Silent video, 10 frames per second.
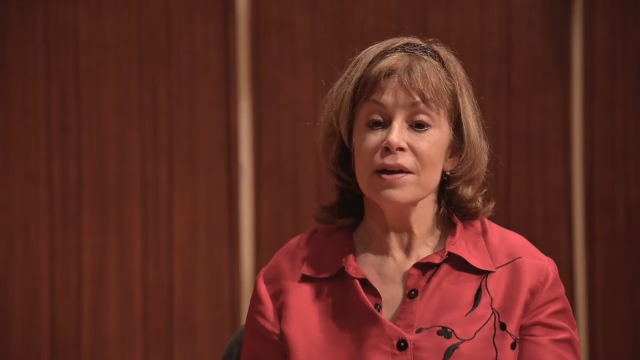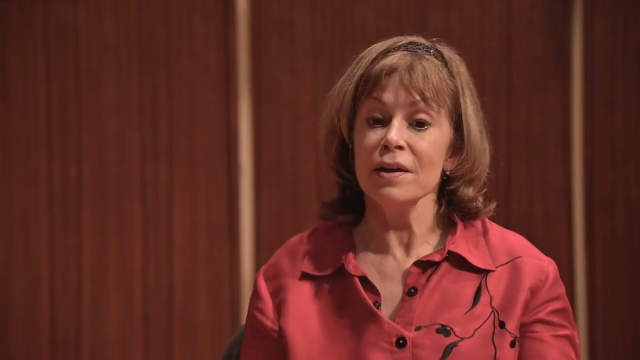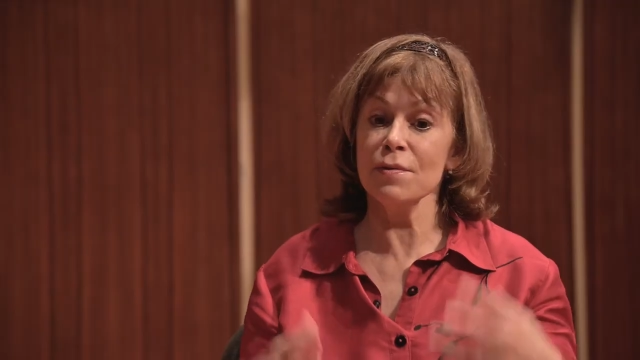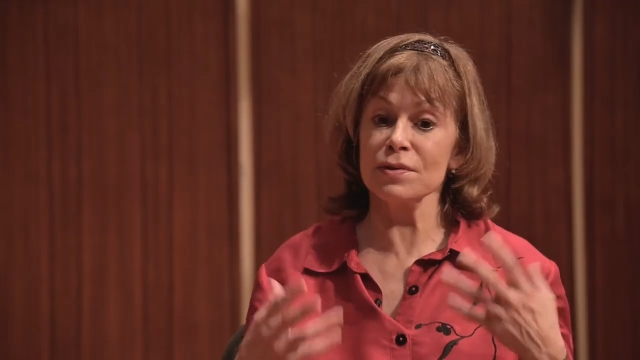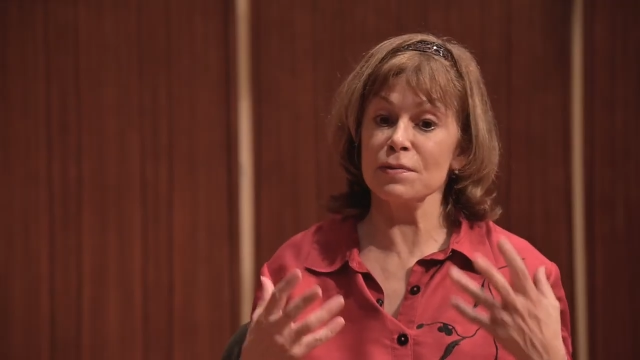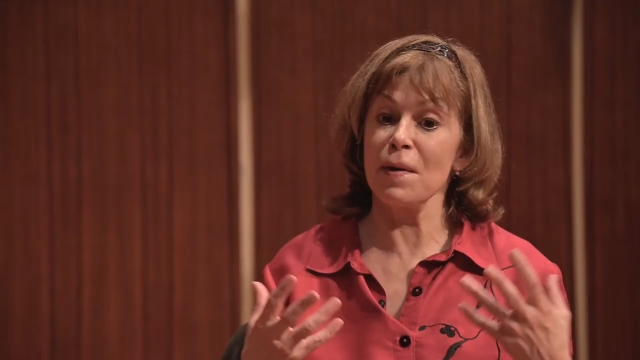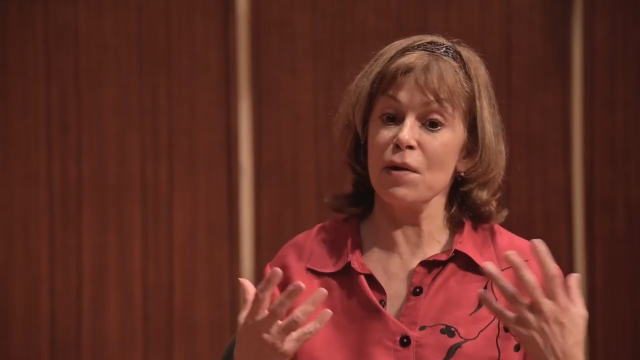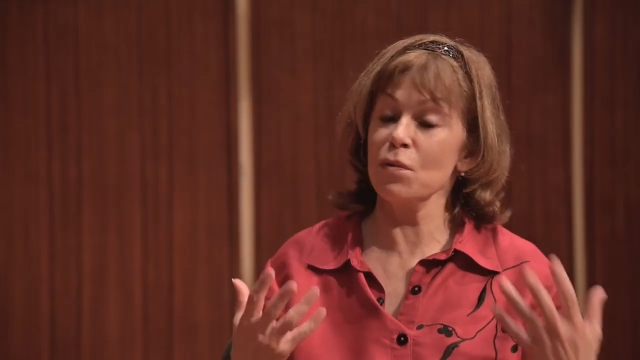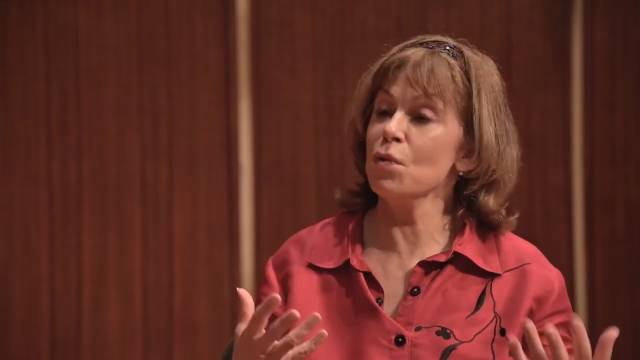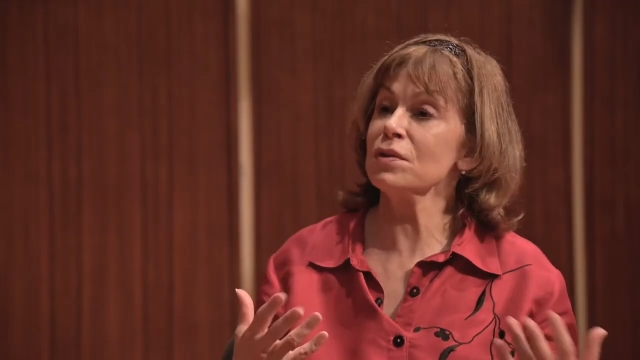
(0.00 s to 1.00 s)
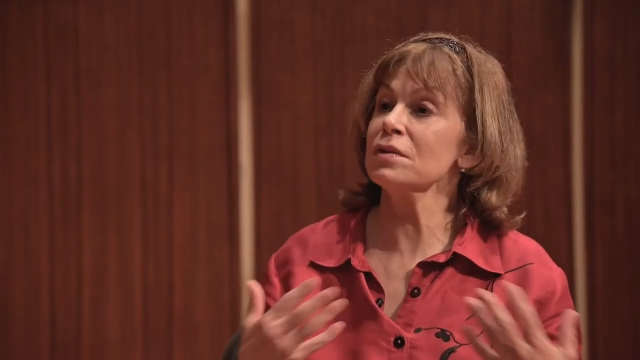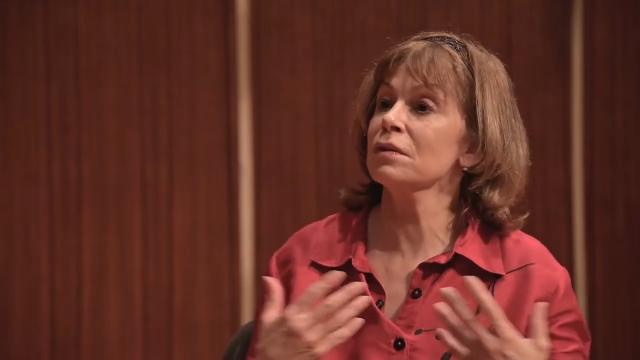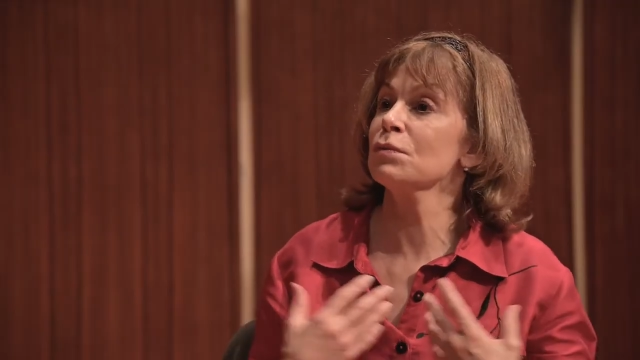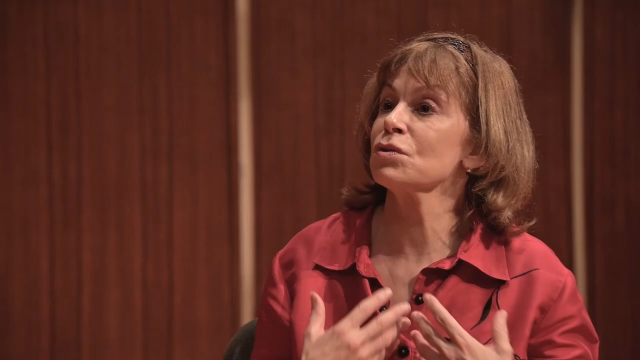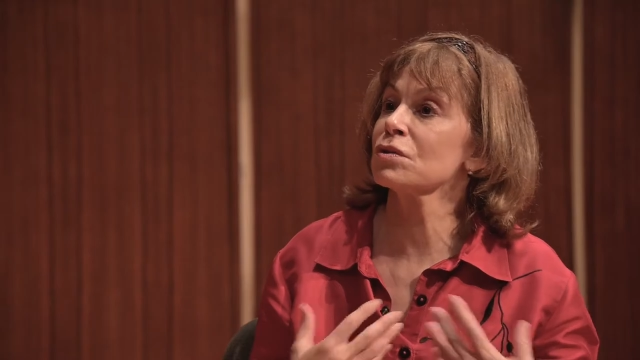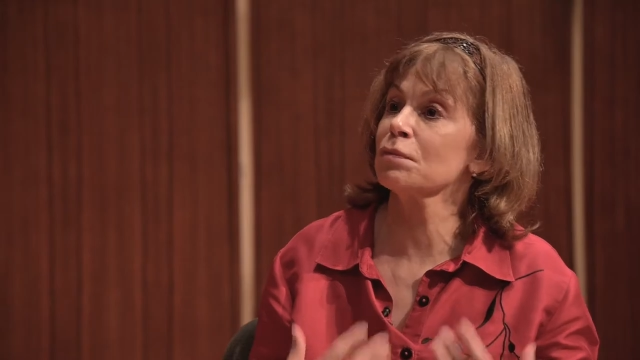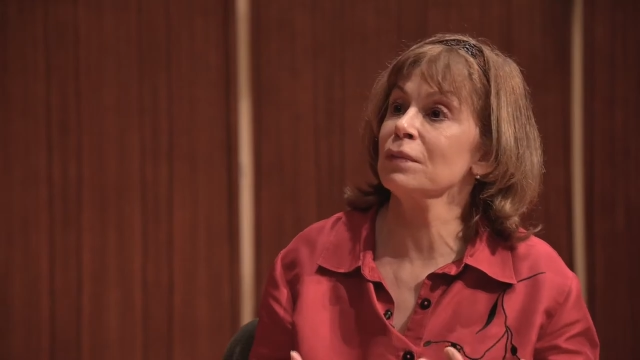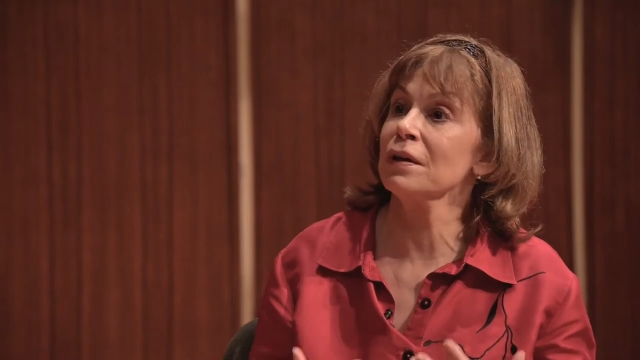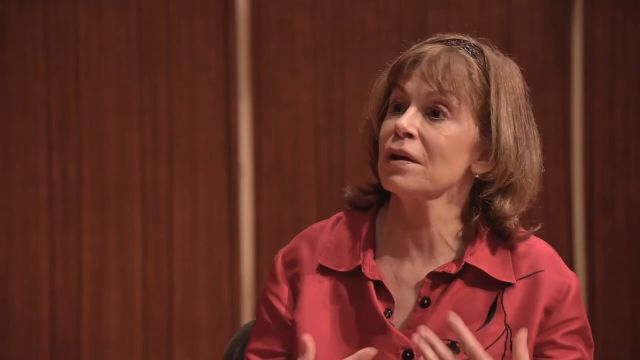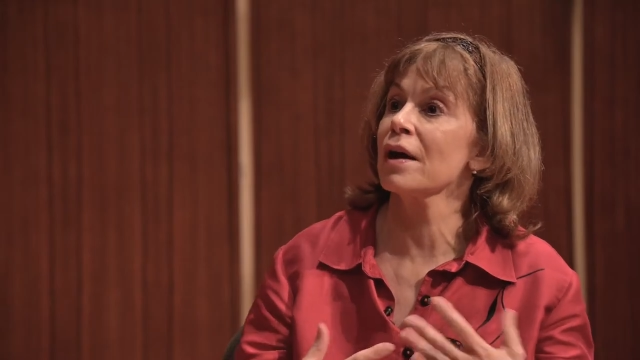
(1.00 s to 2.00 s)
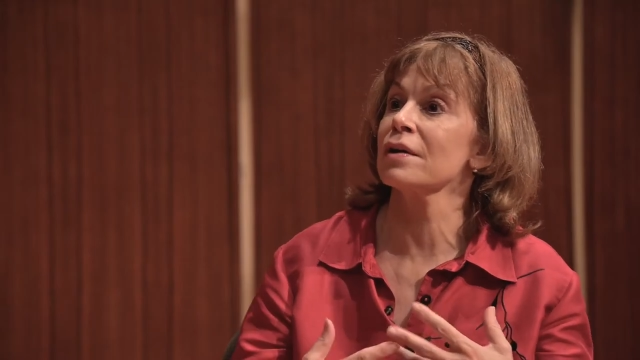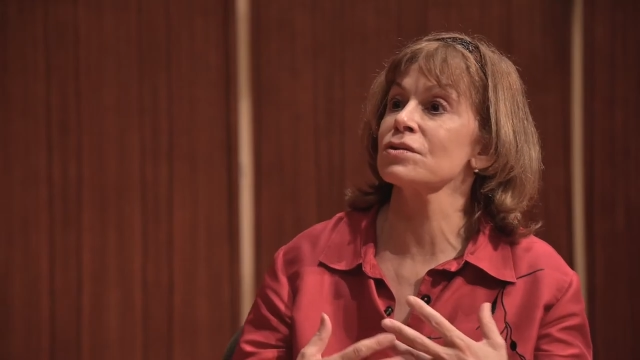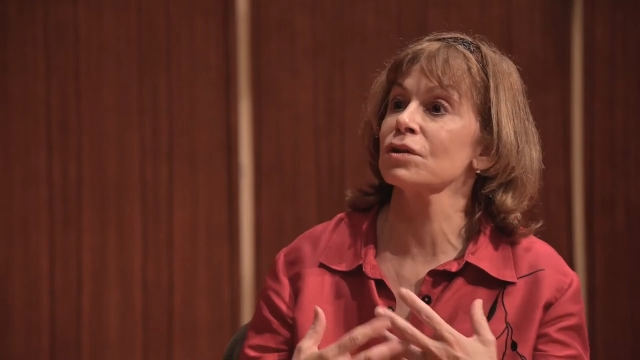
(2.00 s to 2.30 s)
It was about what did the music mean as